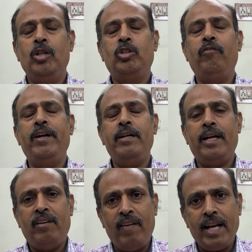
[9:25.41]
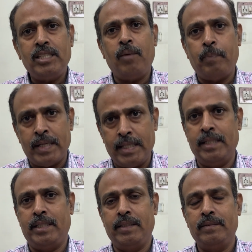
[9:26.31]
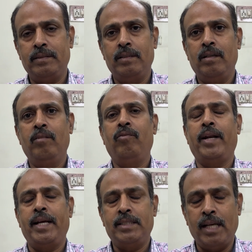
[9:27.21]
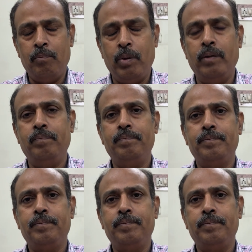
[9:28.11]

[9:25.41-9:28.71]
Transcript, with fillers: So when red flags are present, for example,